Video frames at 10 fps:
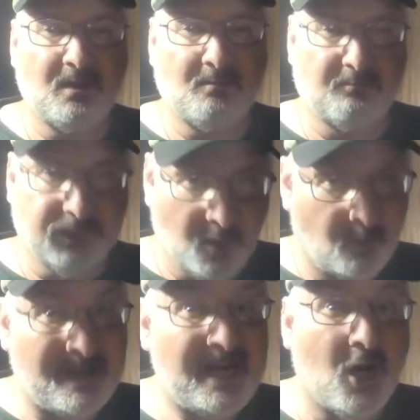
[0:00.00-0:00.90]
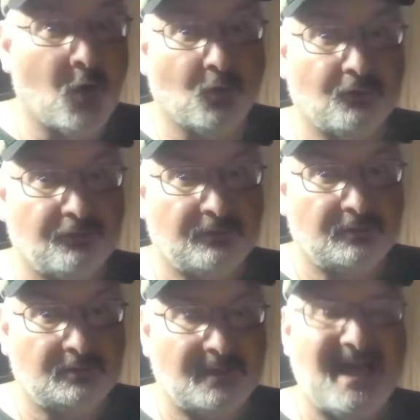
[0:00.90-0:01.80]
blow my nose.
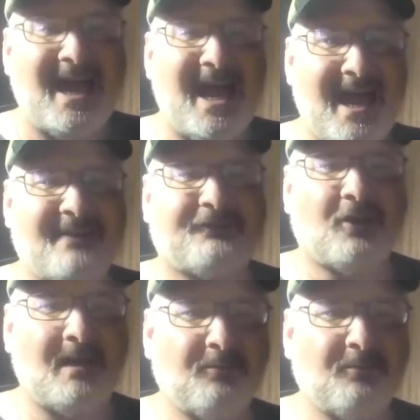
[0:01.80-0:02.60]
After I